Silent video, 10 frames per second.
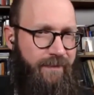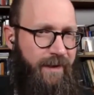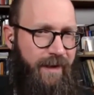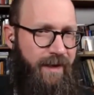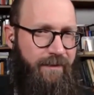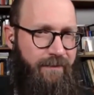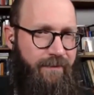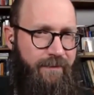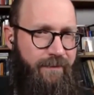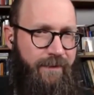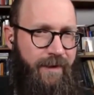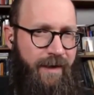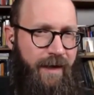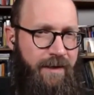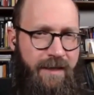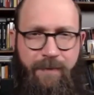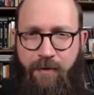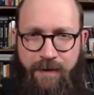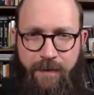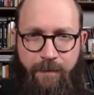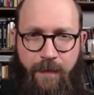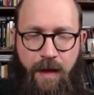you can't you can't separate them.